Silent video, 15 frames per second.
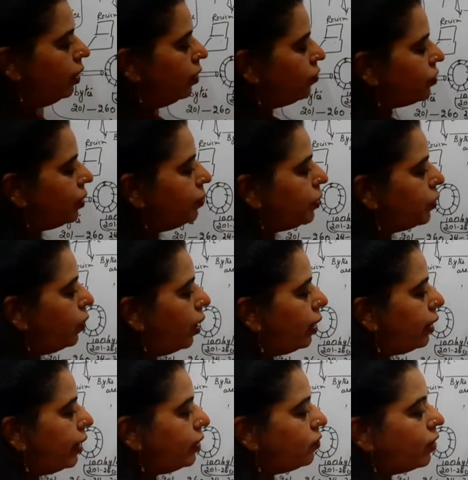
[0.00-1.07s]
from
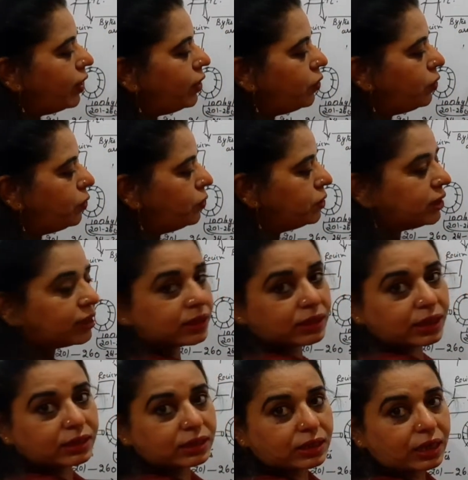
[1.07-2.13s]
201 to
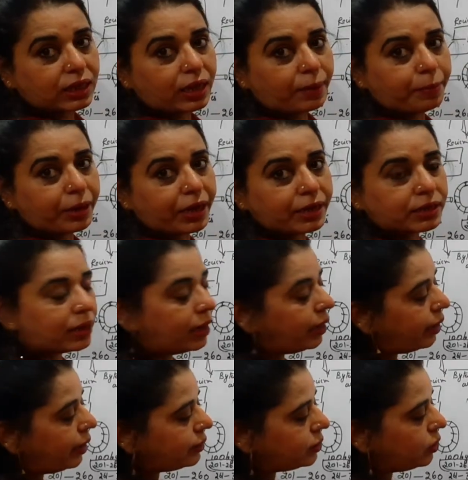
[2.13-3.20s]
260 still the application
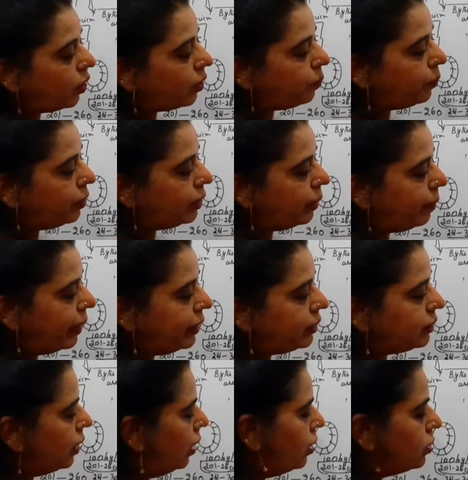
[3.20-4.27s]
layer has not pulled the
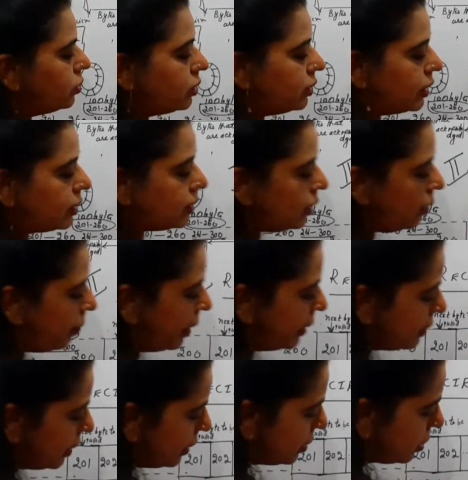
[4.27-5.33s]
bytes so 60
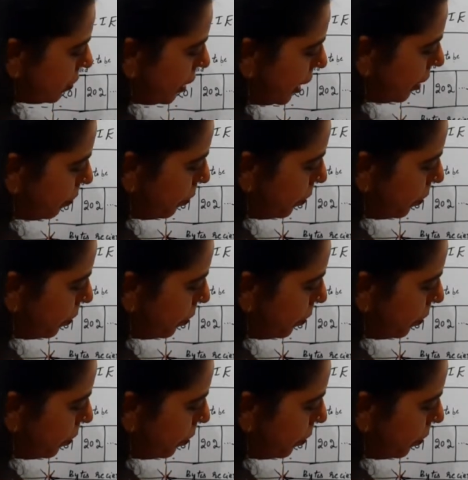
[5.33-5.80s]
bytes has to get